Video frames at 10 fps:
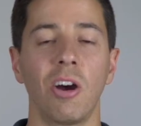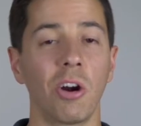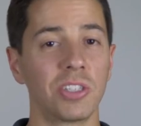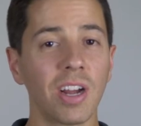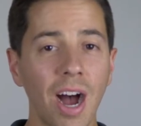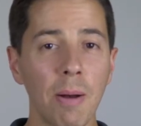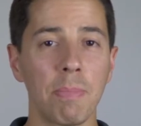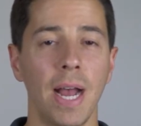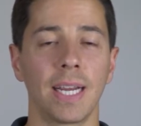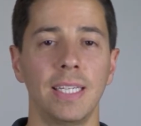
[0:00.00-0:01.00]
Our top
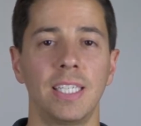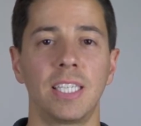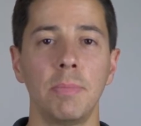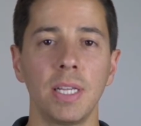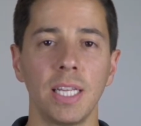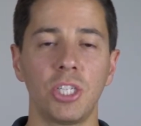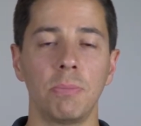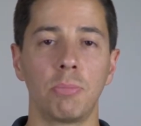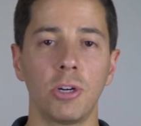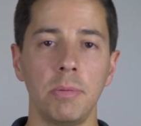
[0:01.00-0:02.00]
package, Simulation
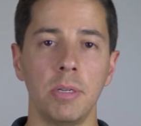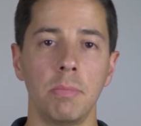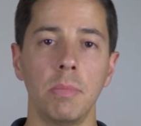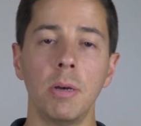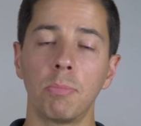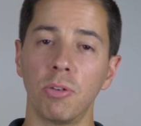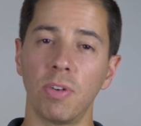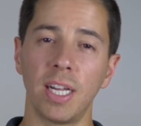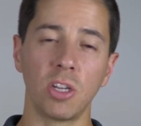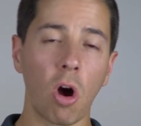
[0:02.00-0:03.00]
Premium,
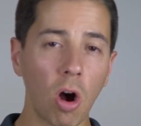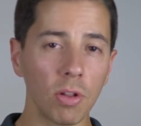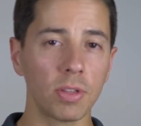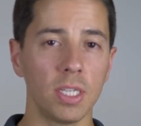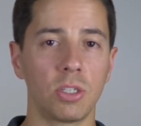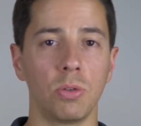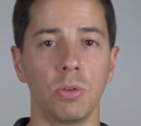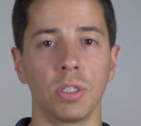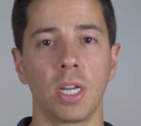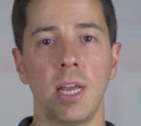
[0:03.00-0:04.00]
provides all these
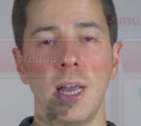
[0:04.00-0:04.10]
tools